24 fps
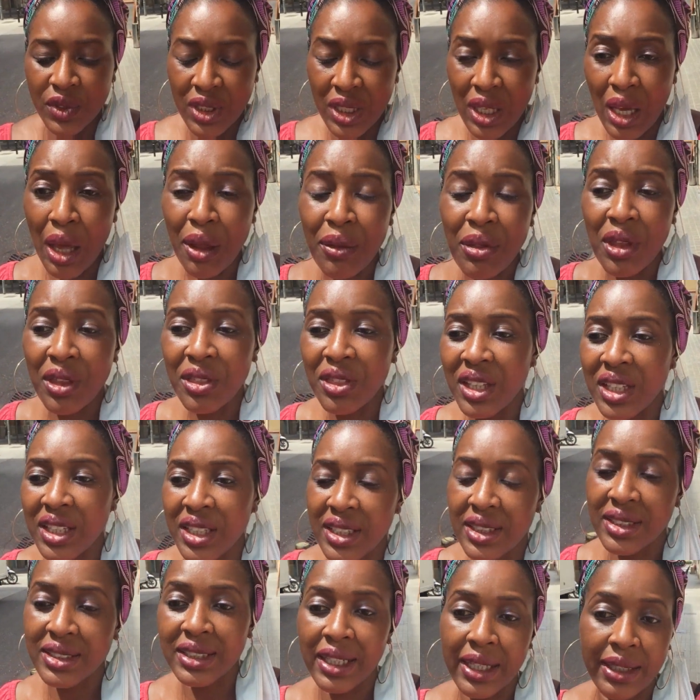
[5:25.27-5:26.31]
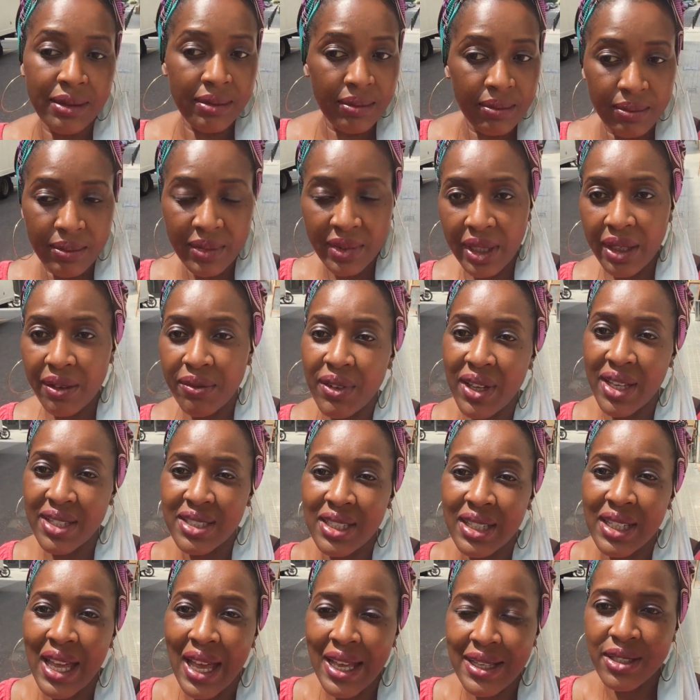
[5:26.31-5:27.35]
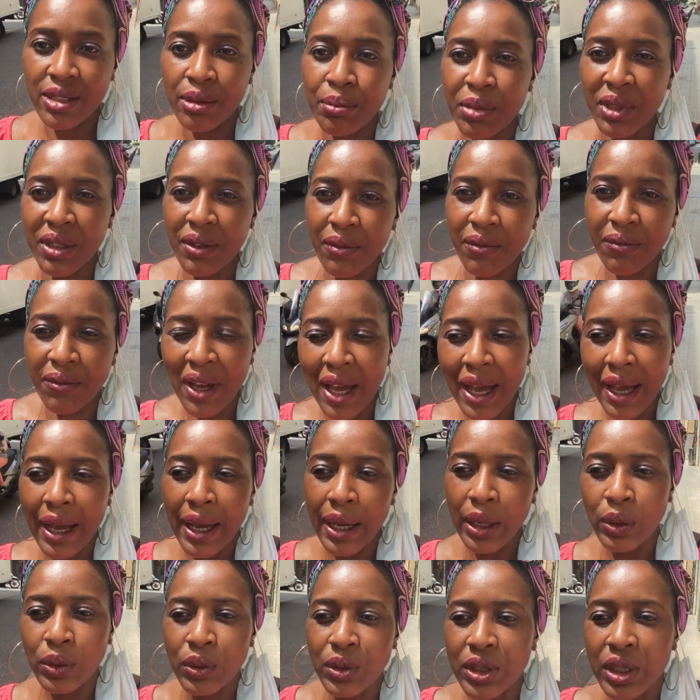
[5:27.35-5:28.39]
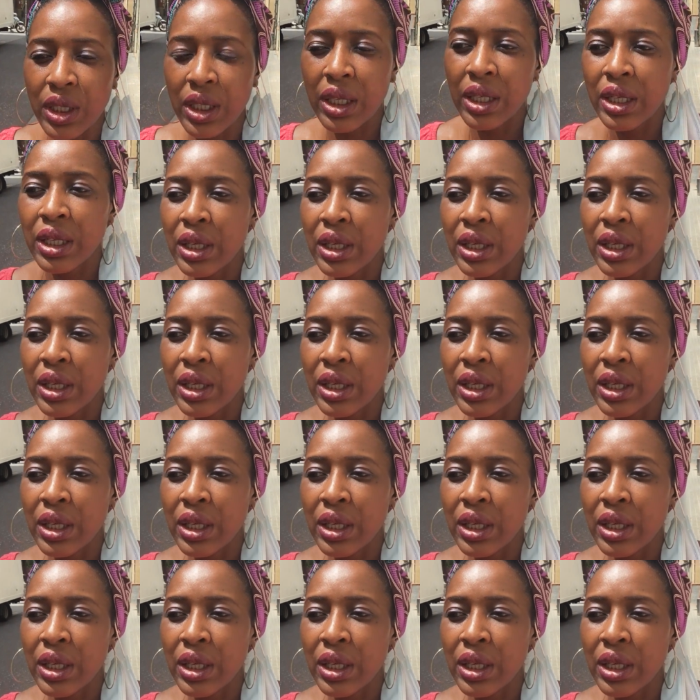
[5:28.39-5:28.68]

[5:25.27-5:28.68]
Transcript: the other thing is that a vaccine hasn't been found.